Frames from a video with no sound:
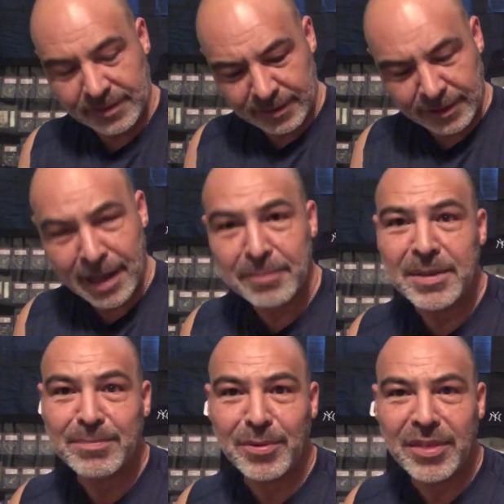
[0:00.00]
A lot of
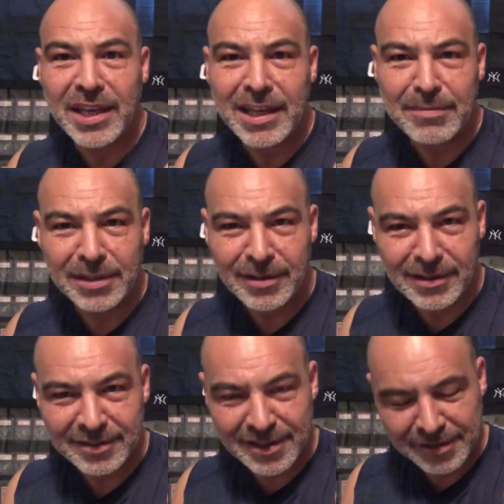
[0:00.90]
people think he
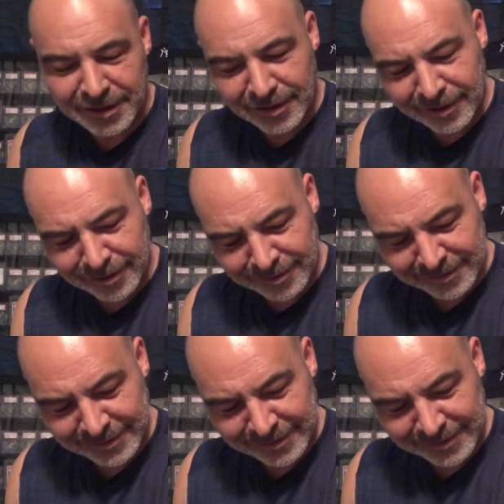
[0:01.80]
belongs in the hall.